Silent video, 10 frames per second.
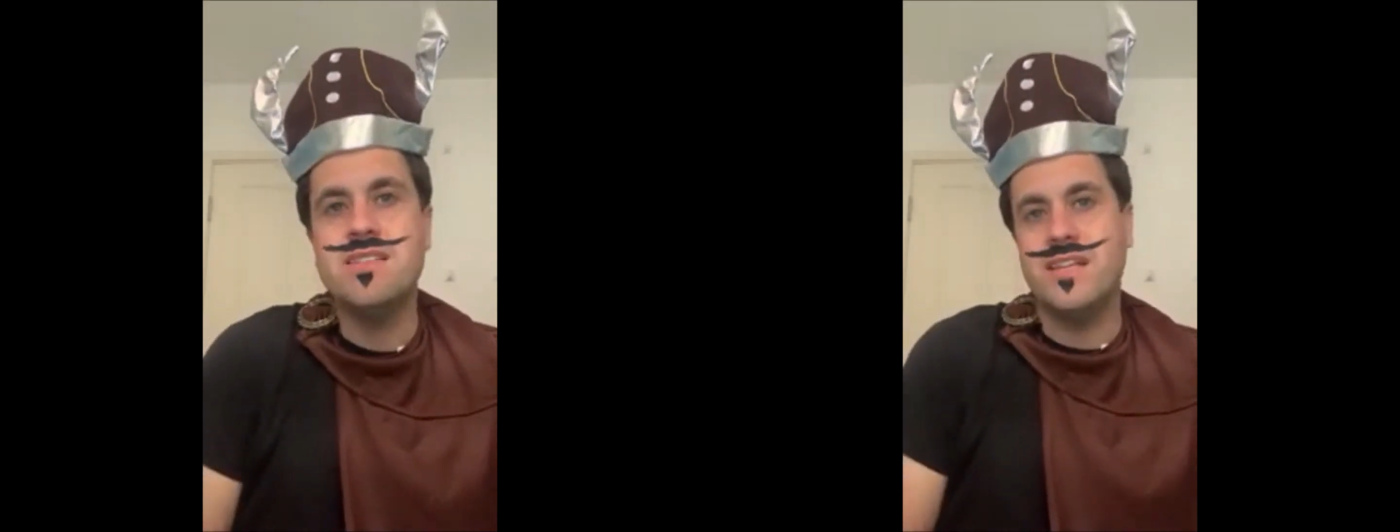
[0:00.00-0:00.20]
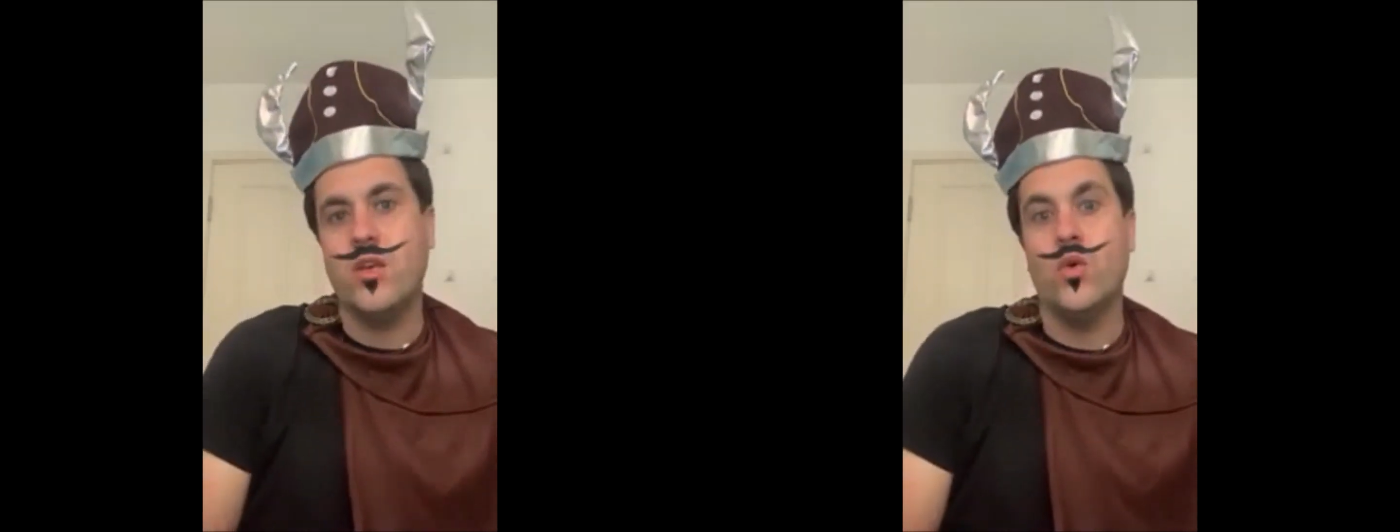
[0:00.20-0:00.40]

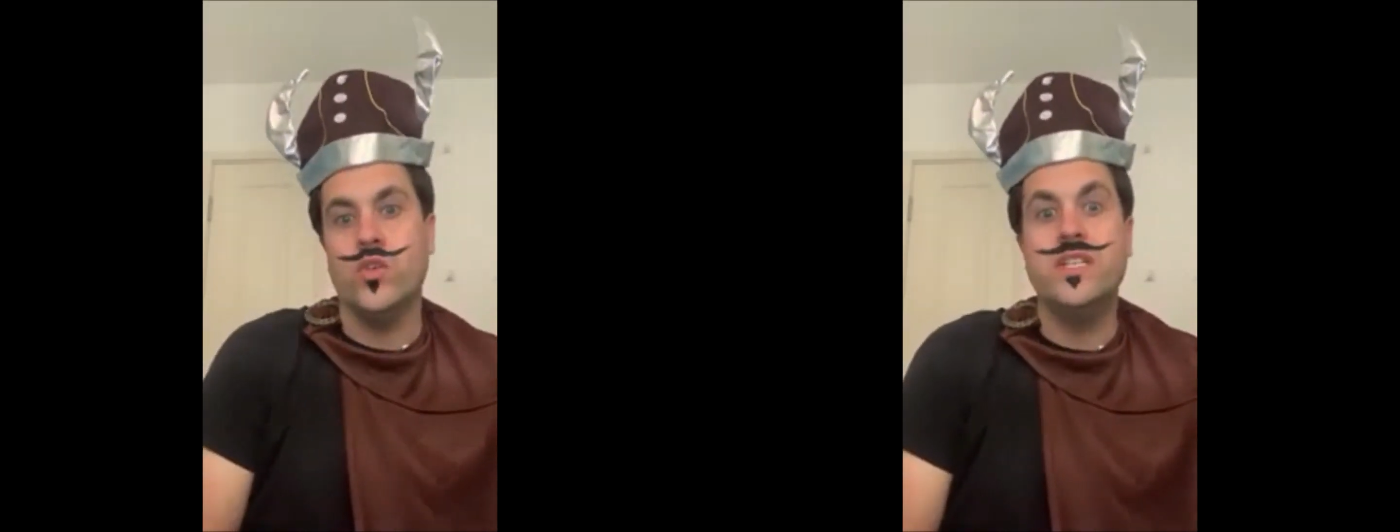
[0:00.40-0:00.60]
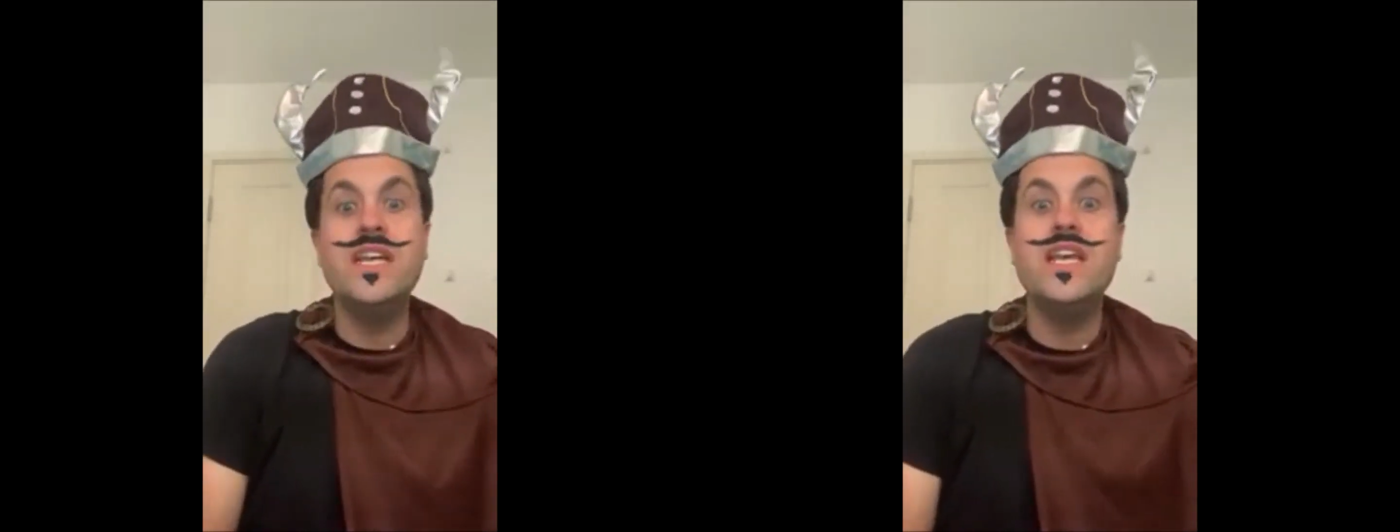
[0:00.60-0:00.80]
C
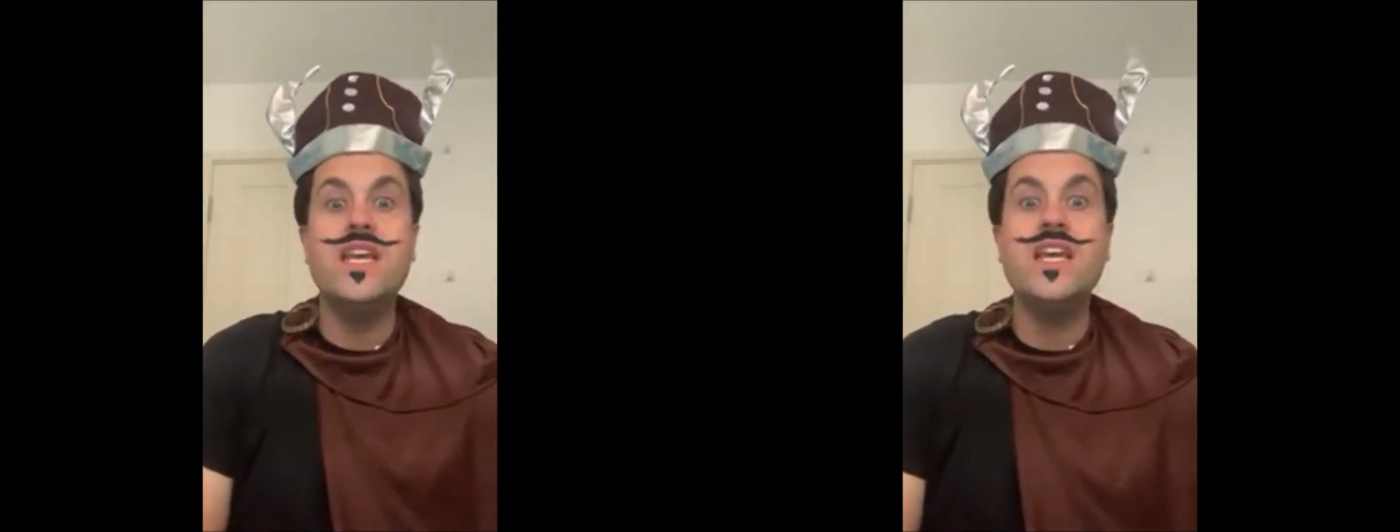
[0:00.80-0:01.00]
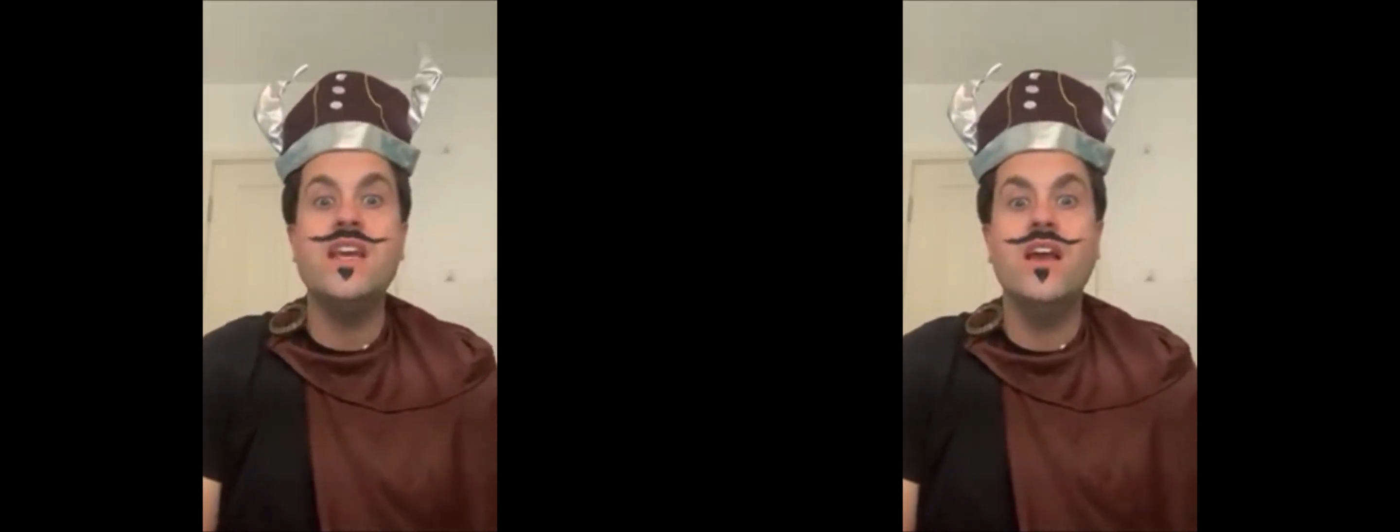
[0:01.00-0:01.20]
or
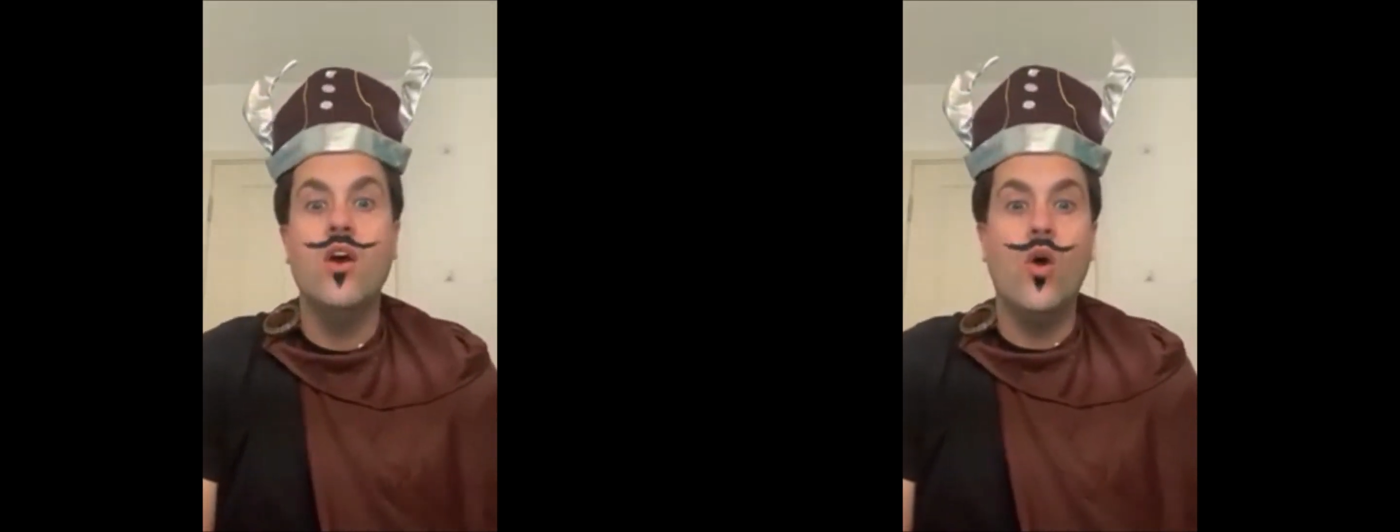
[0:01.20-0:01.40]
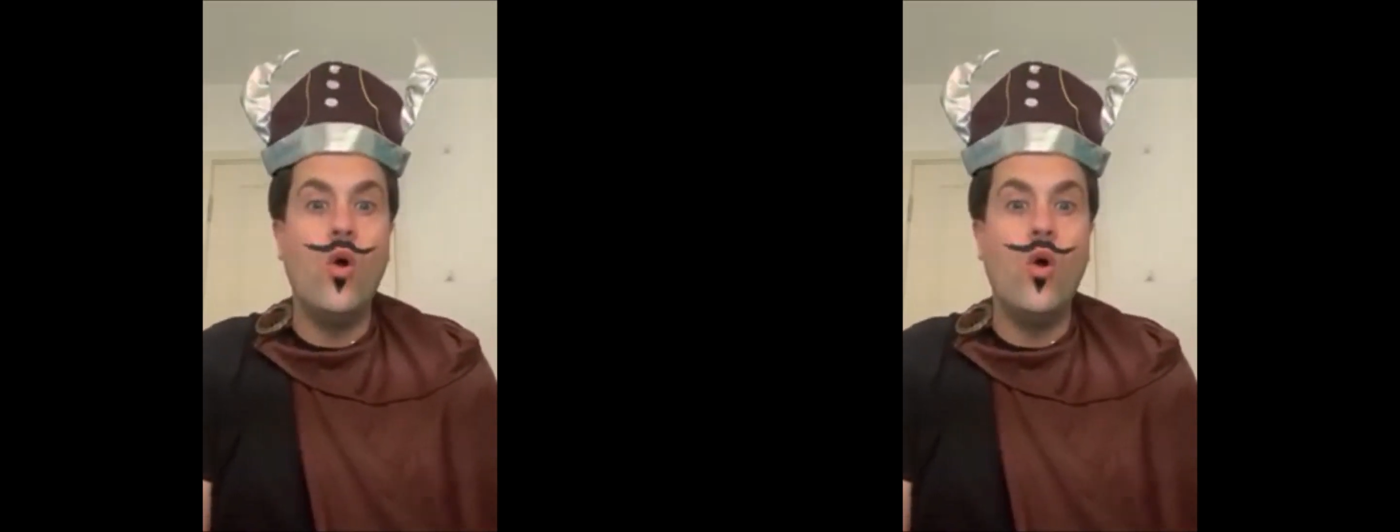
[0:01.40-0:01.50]
D,